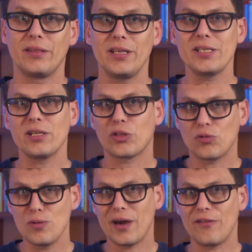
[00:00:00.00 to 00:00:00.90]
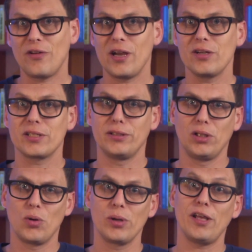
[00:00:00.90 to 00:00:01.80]
These are three modifiers in the
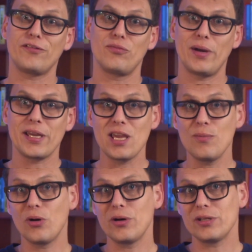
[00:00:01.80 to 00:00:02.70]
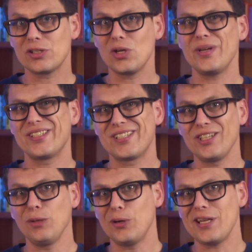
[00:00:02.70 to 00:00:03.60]
lower left of my keyboard, so it's
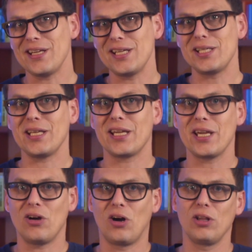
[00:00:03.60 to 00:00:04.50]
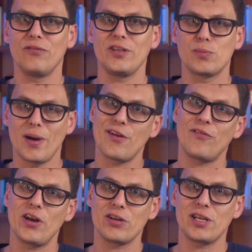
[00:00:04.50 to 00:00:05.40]
still pretty easy to hit all of these
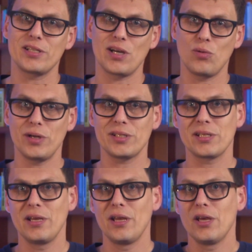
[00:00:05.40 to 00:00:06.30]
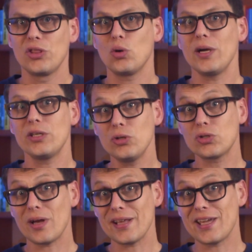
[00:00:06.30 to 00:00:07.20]
modifier keys at once, though I do
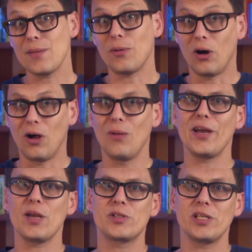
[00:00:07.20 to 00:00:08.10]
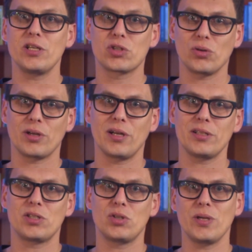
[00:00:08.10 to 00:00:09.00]
try to keep all my Obsidian
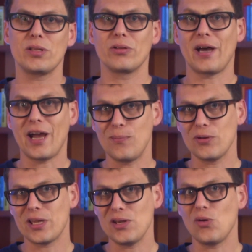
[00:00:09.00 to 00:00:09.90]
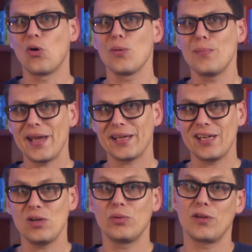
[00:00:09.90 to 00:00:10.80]
shortcuts to either the hyperkey or Meh
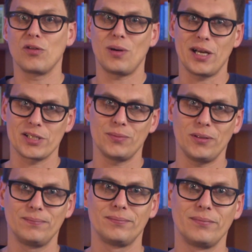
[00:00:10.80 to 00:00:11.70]
key whenever possible.